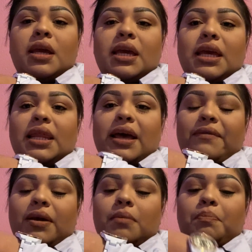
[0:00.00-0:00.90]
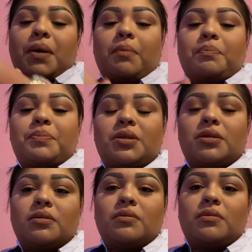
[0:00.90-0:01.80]
11
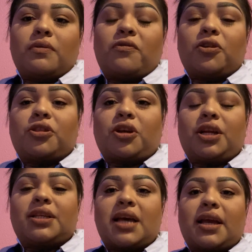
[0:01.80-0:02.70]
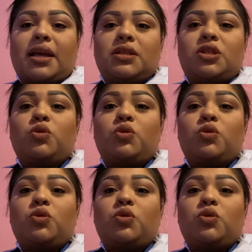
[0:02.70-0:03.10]
pumps for 30 seconds.